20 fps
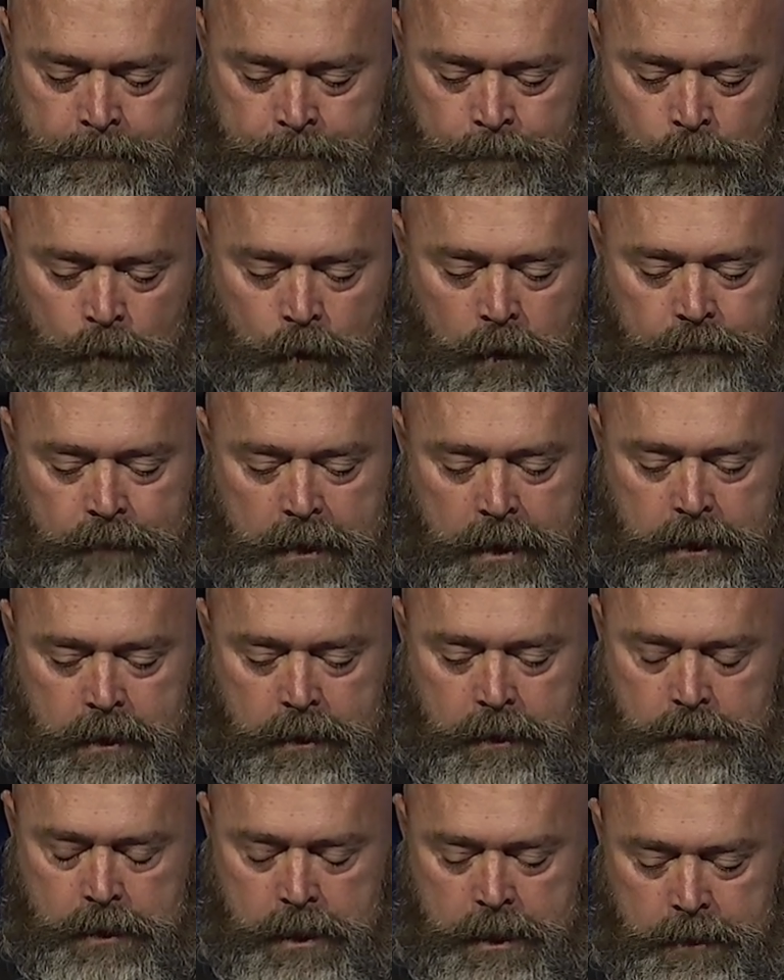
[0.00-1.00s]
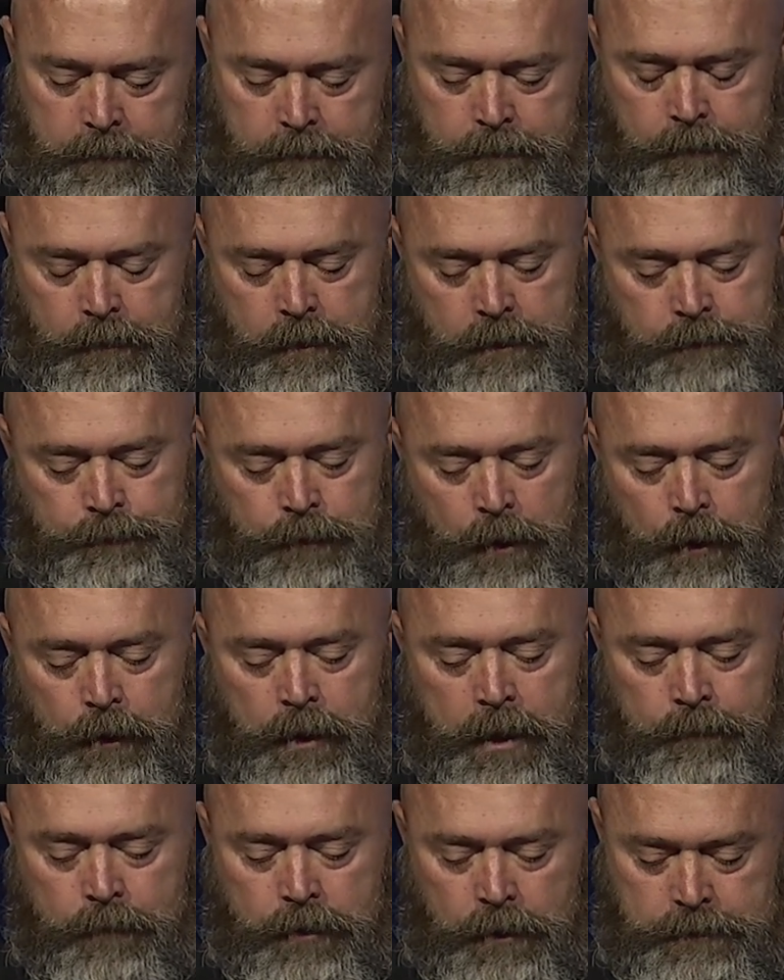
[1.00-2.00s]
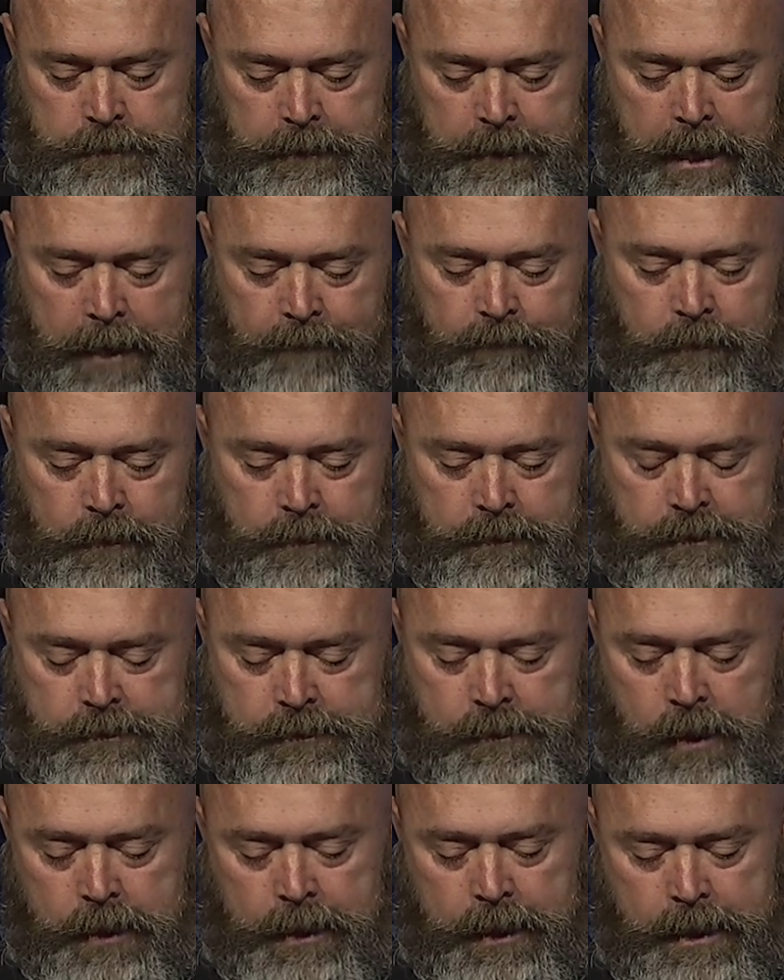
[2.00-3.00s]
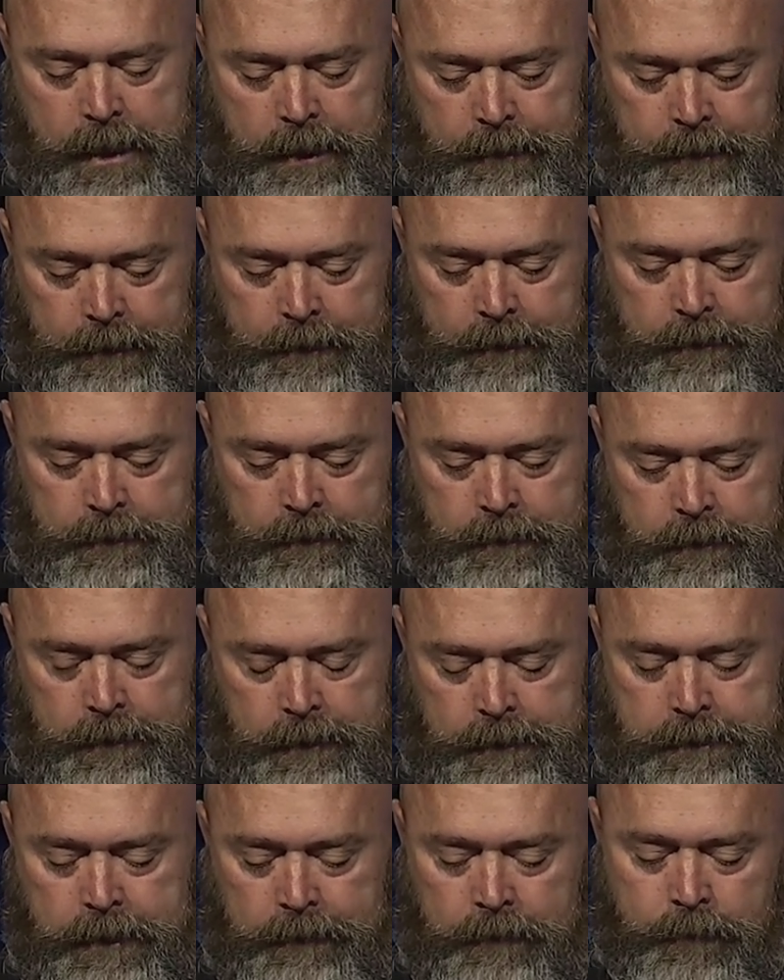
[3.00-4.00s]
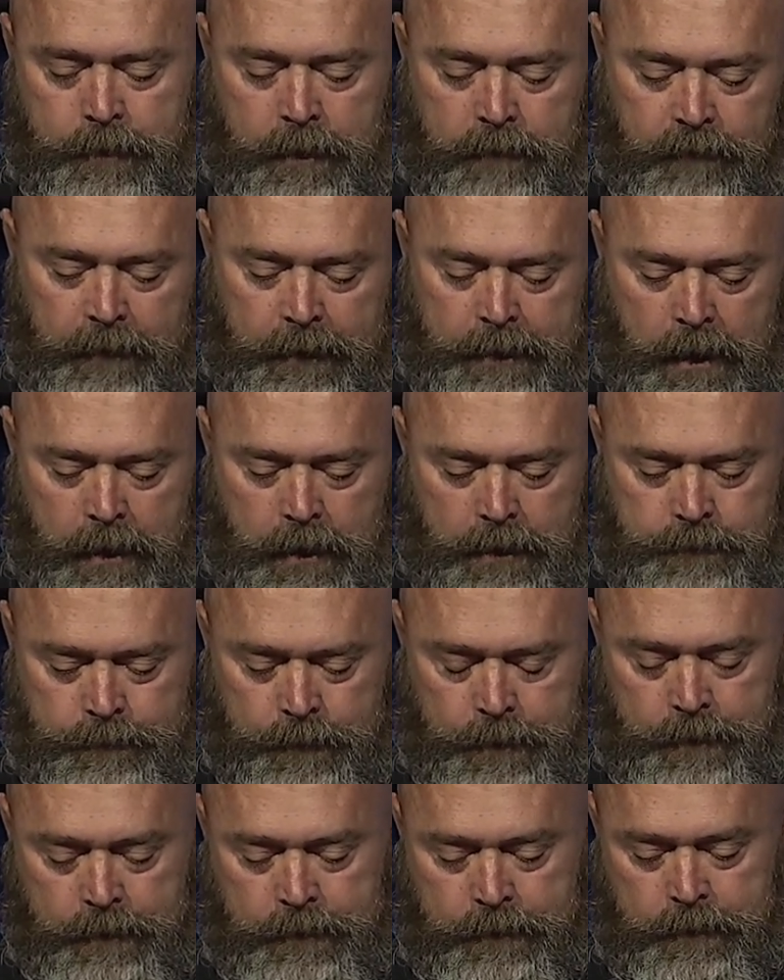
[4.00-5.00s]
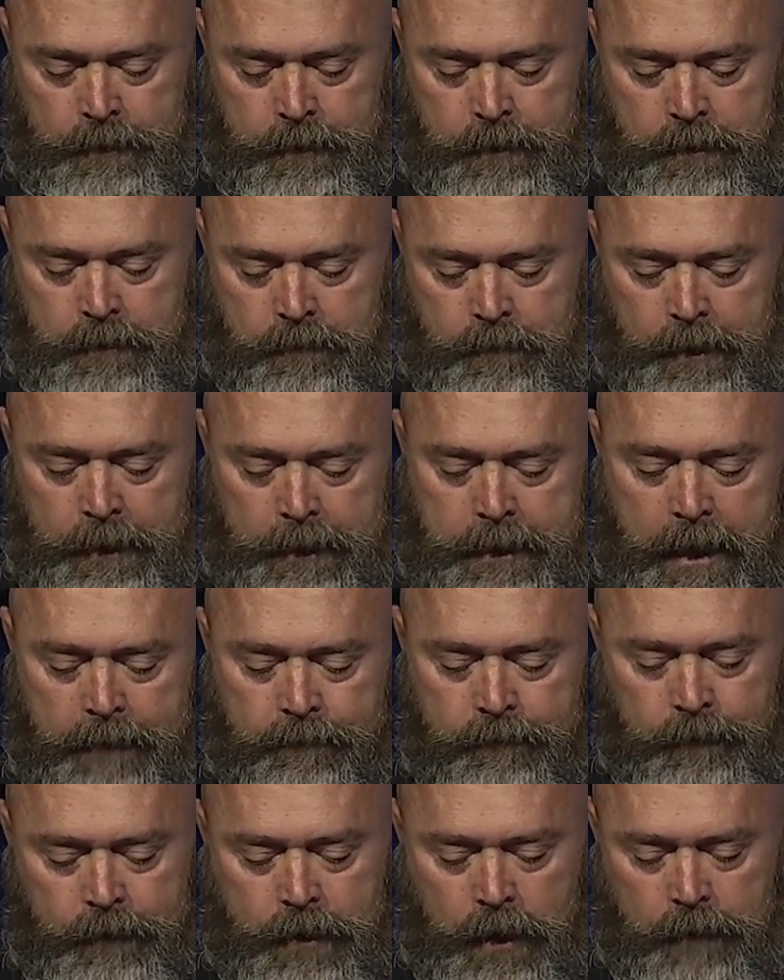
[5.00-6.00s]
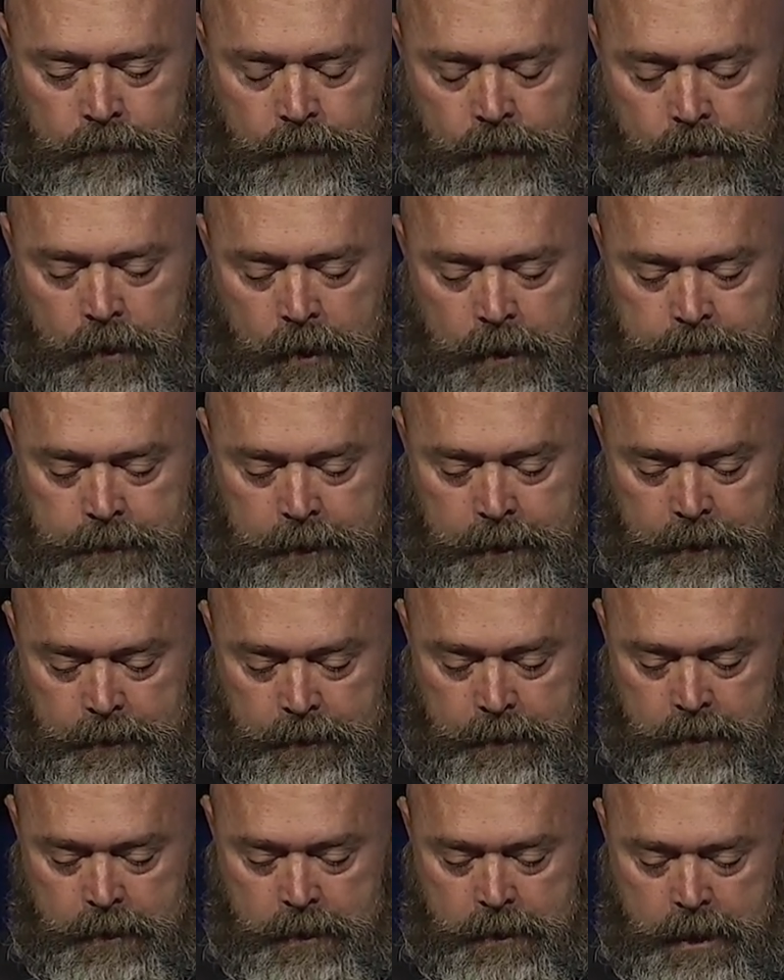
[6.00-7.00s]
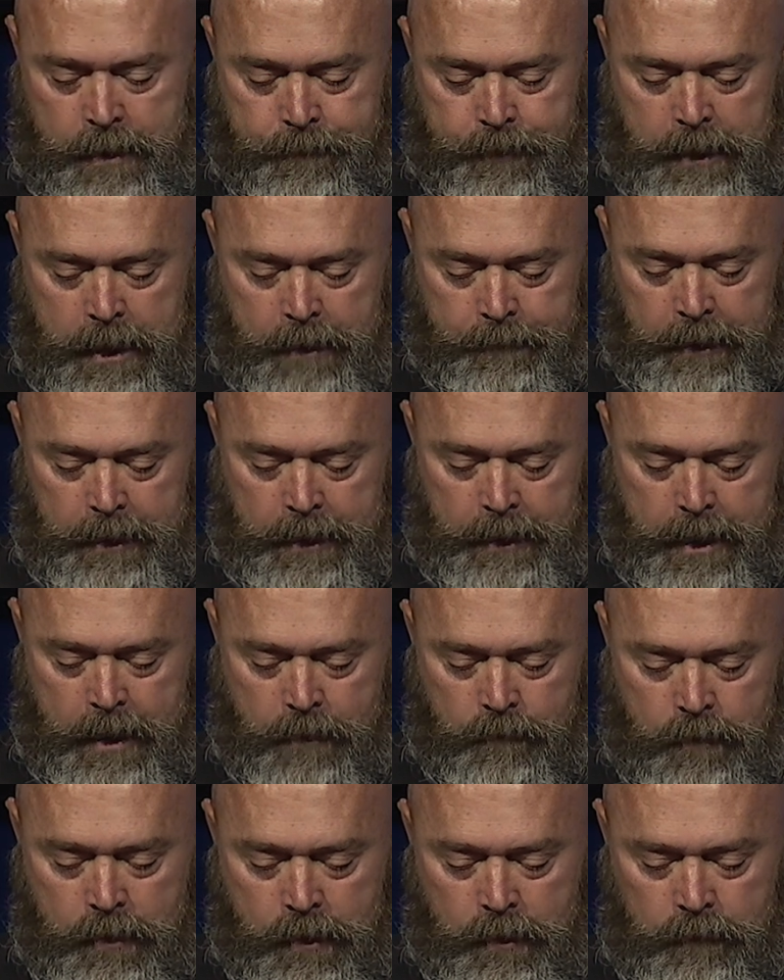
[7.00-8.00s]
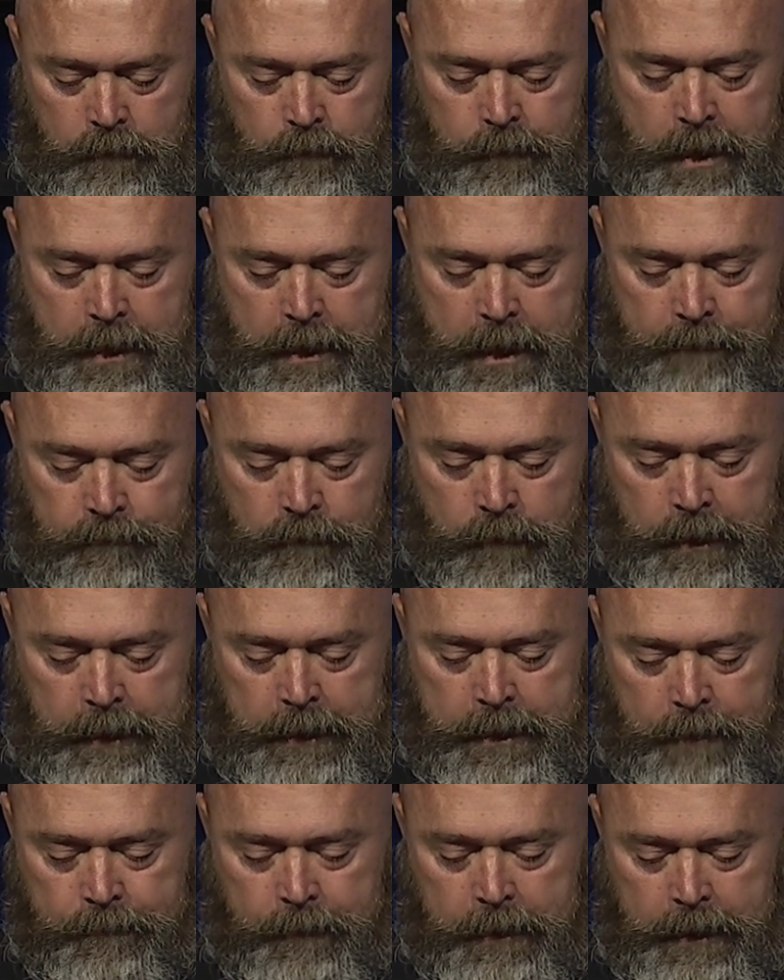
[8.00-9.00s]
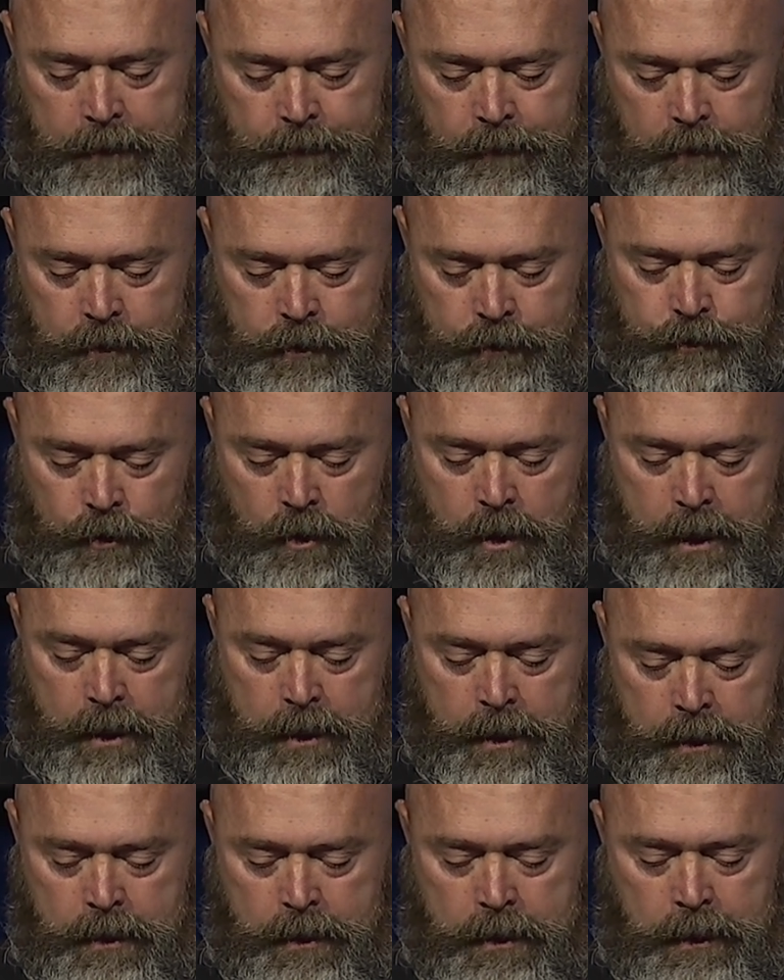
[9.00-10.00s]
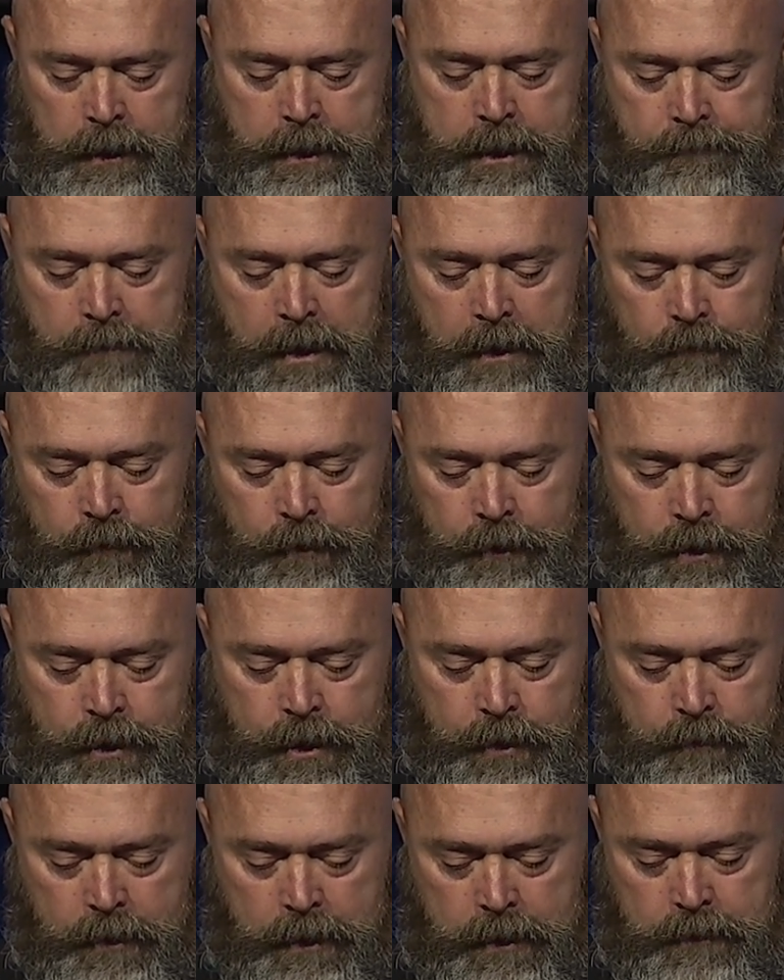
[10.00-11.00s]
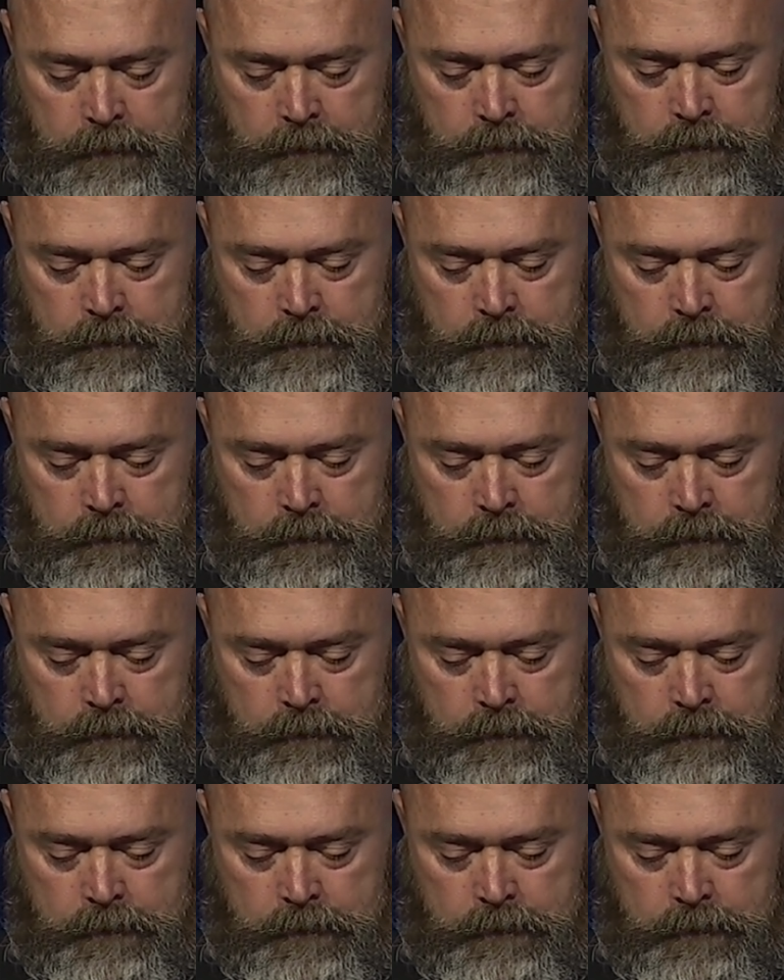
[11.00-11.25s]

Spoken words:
All of our program costs the government and society nothing except a bit of encouragement. When the COVID-19 epidemic hit our world, we had everyone come together to try and come up with a cure.